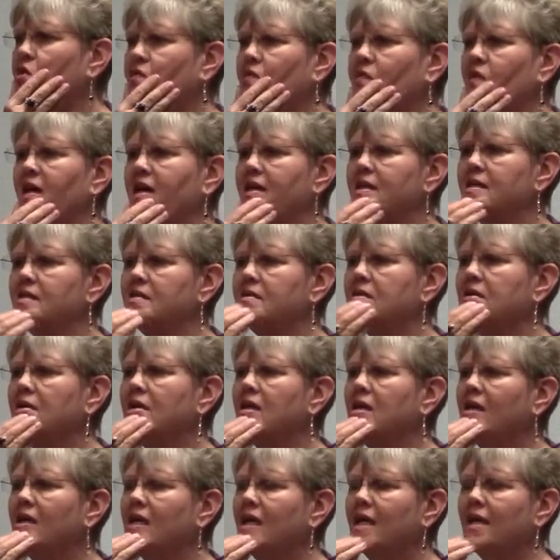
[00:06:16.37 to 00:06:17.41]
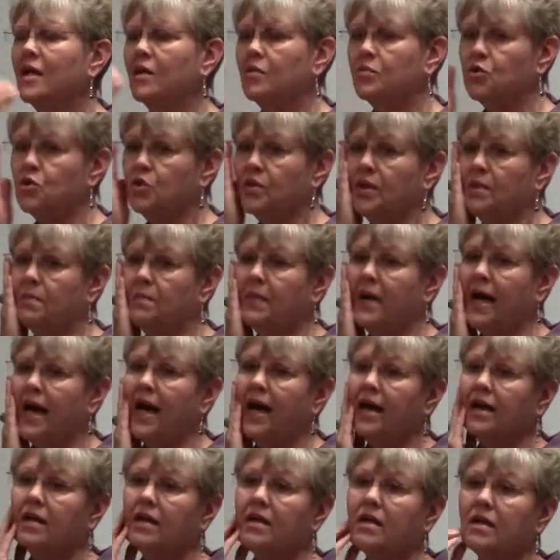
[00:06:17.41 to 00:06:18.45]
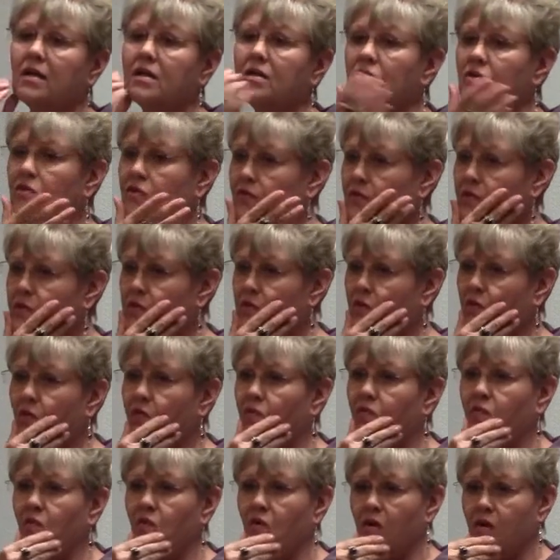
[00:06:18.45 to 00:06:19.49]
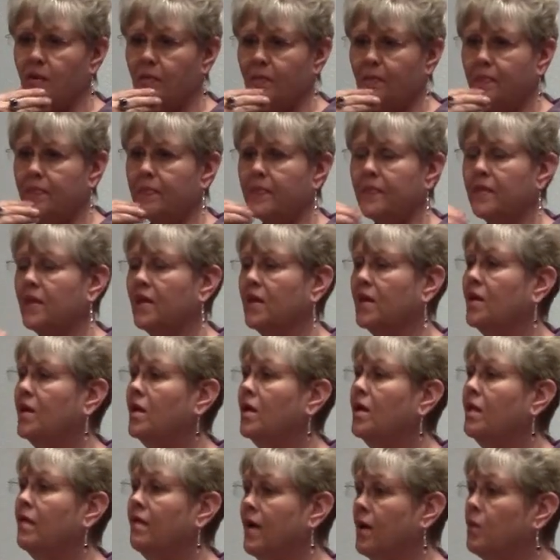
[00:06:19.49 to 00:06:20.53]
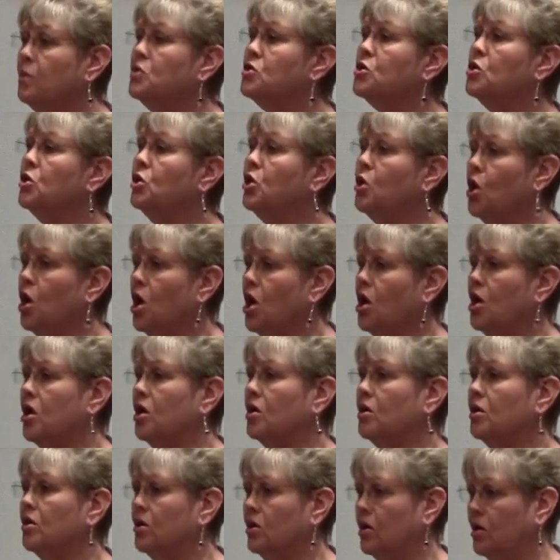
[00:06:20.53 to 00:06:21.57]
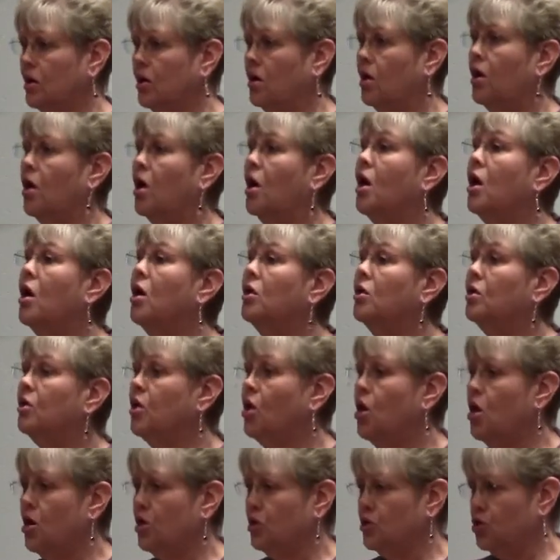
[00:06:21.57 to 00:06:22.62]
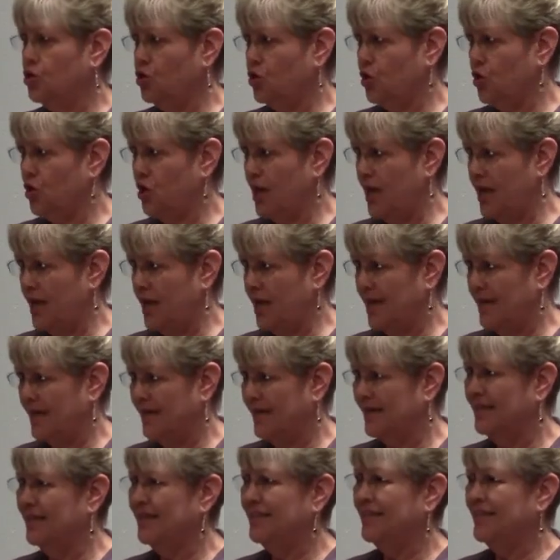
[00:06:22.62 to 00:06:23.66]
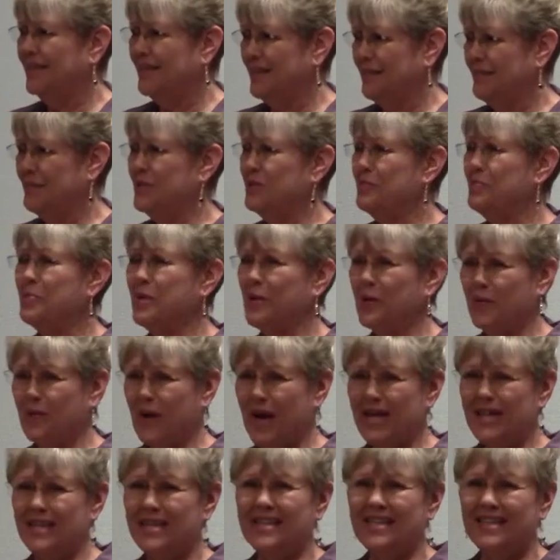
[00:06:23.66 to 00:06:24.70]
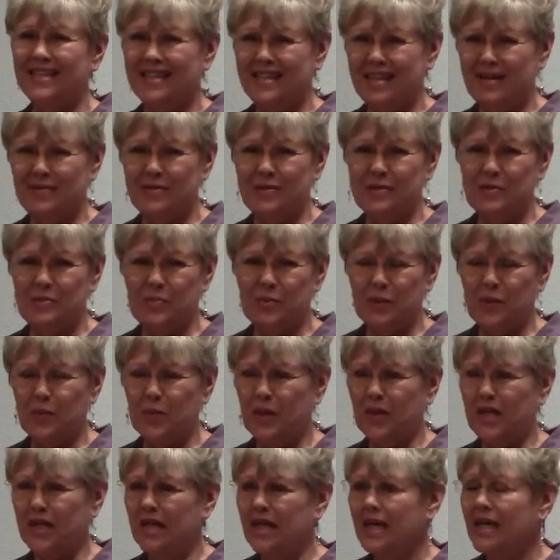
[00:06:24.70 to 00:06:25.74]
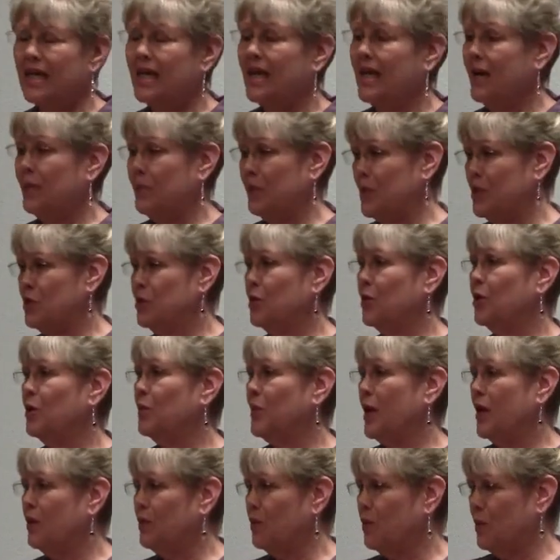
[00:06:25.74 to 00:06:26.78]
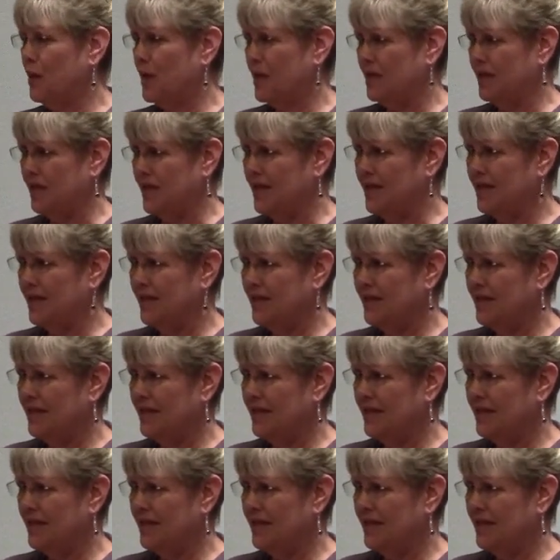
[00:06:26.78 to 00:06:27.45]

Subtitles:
your face helps you get back into your physical form. That was a long journey. It was a big one. It was a big one. And we took it rather quickly.